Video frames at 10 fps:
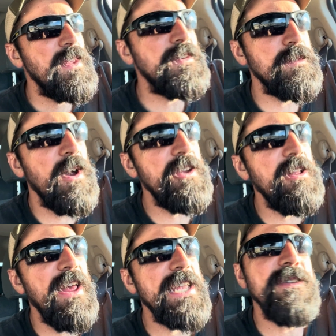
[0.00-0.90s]
Some other
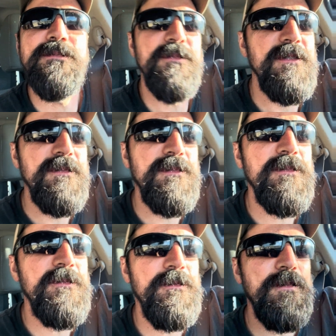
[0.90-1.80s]
like
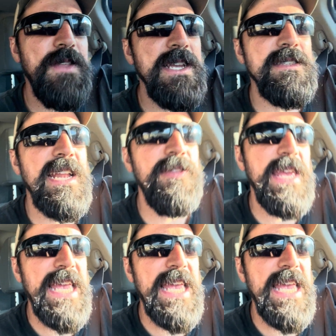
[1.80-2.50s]
things that I think